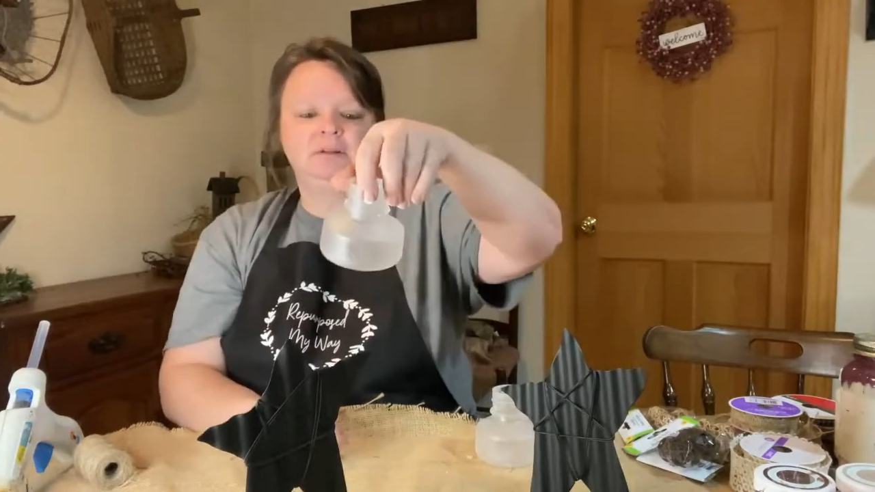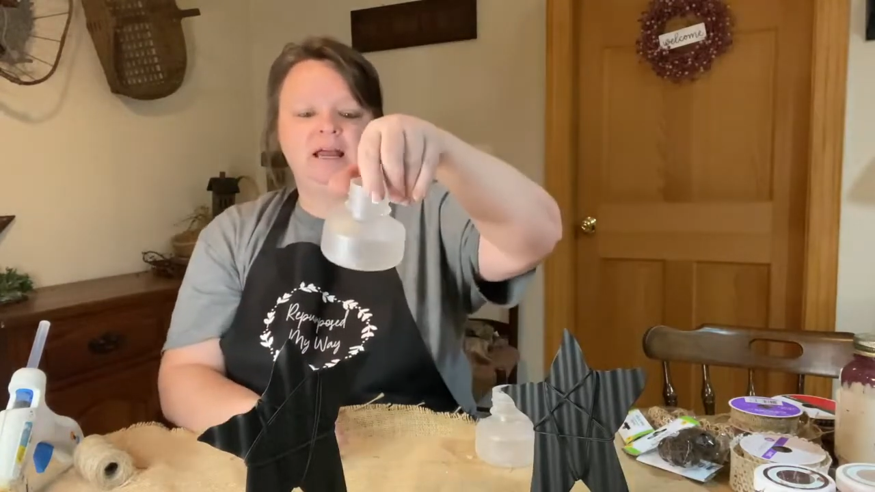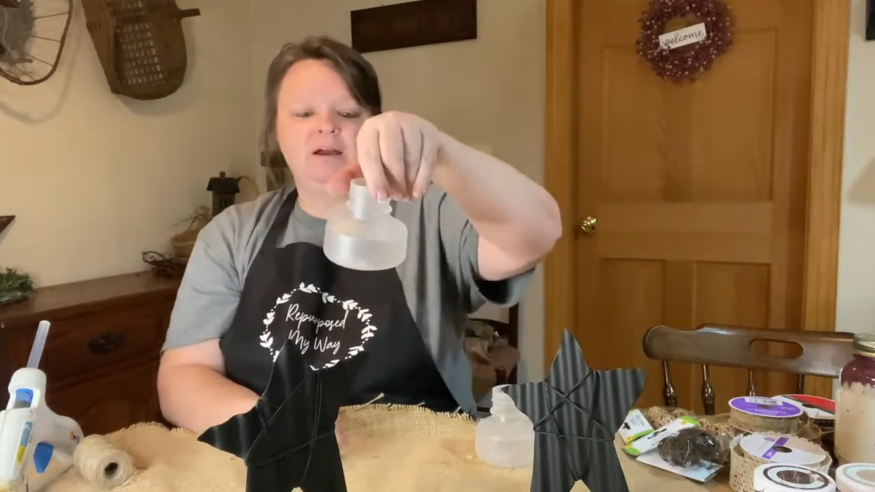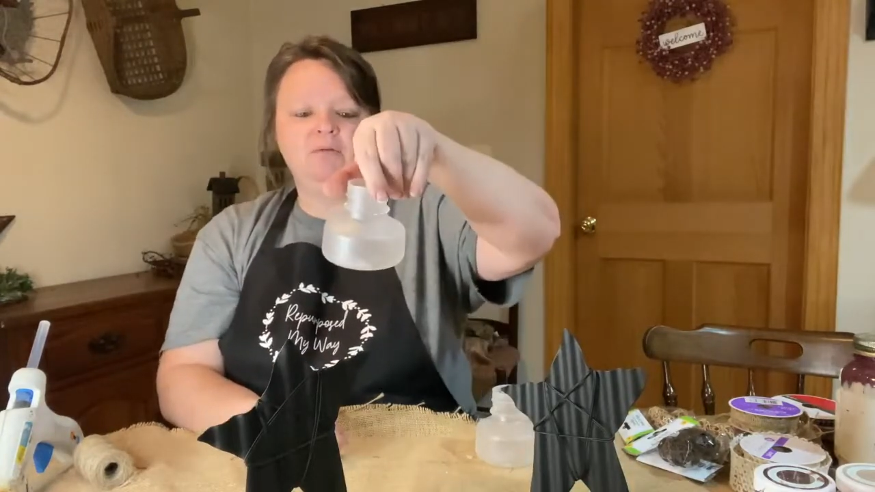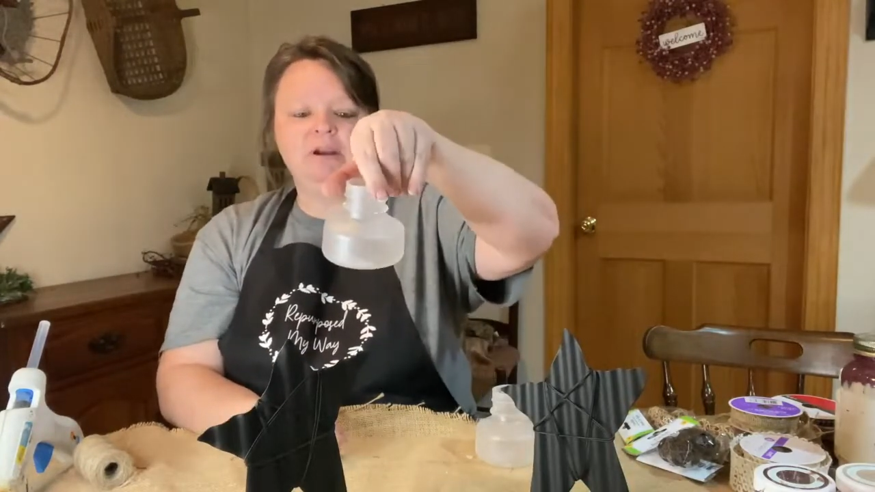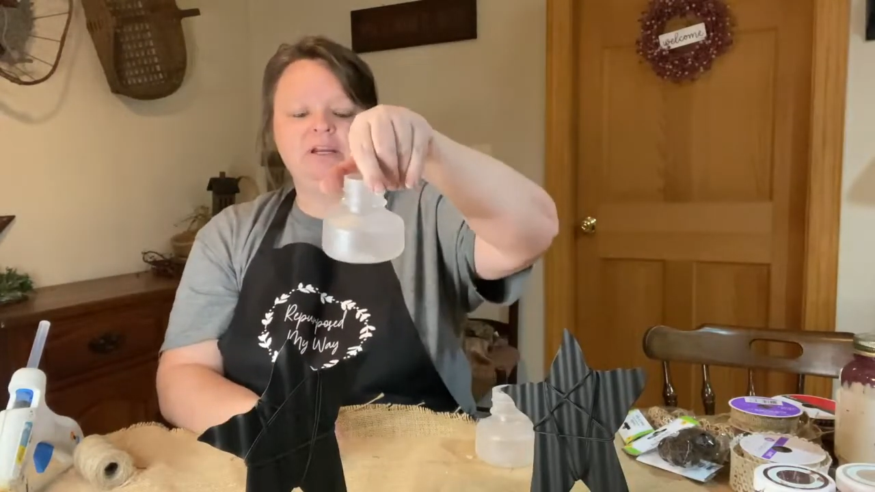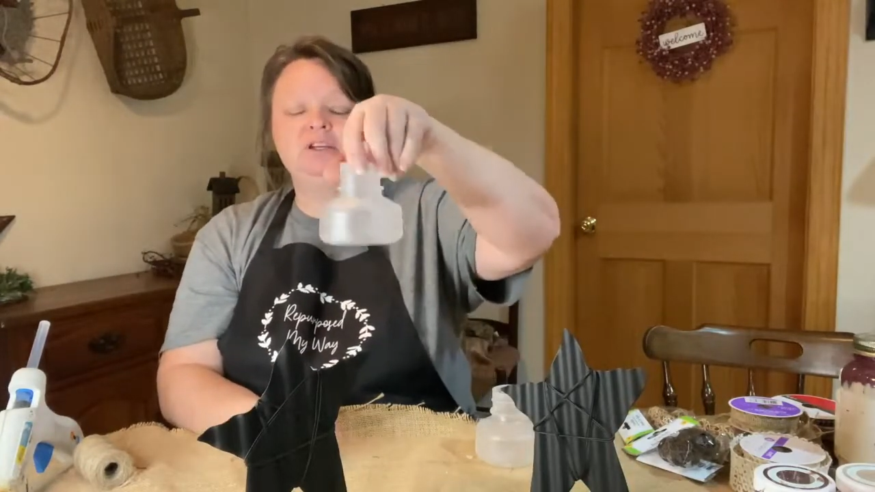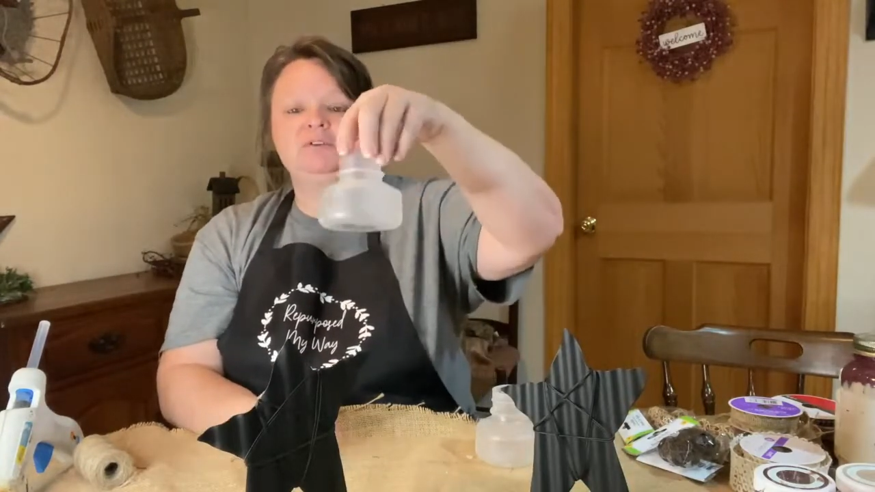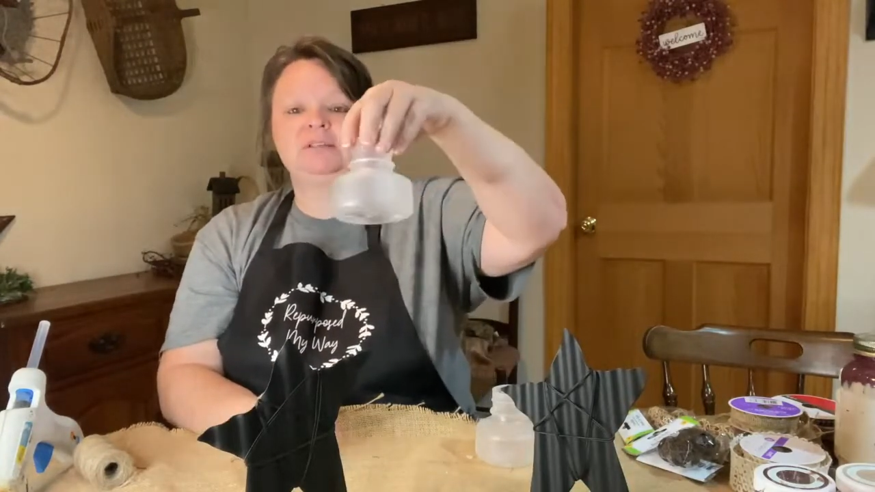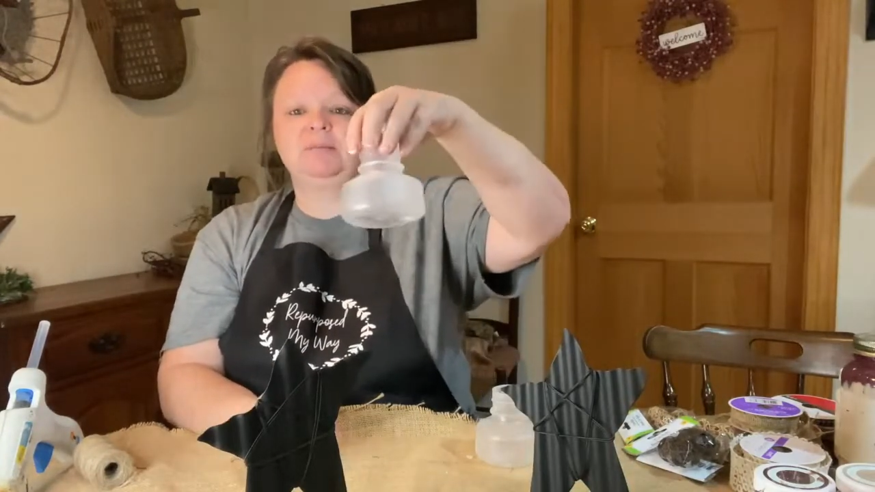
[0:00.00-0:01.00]
I wanted to
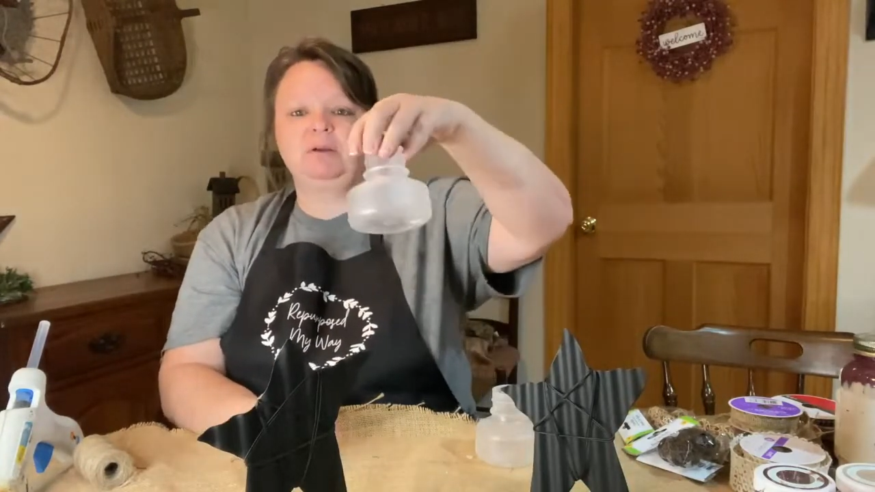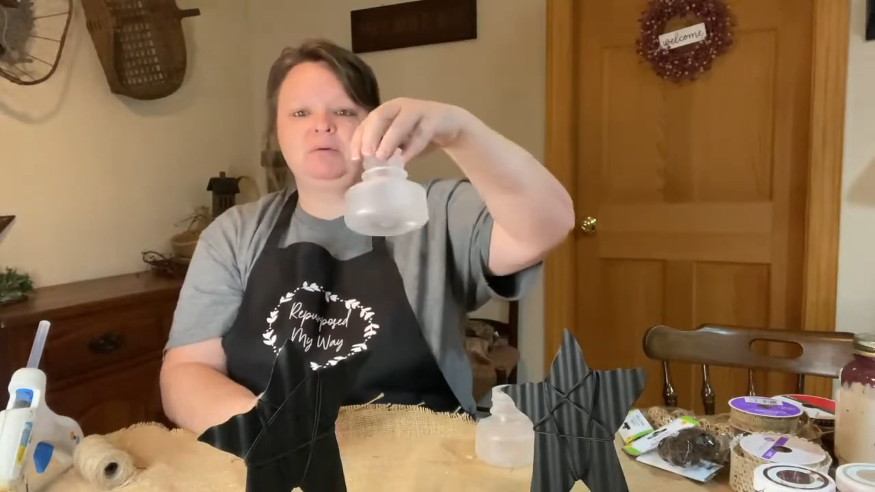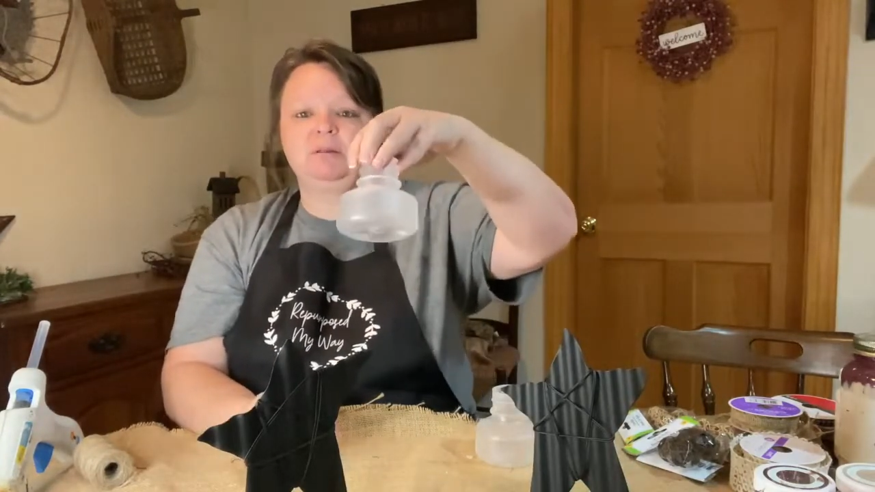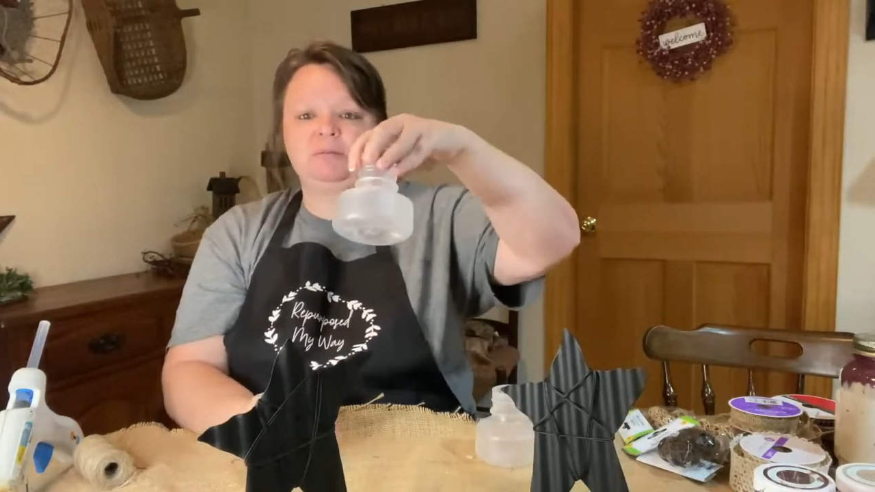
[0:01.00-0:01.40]
do something with them.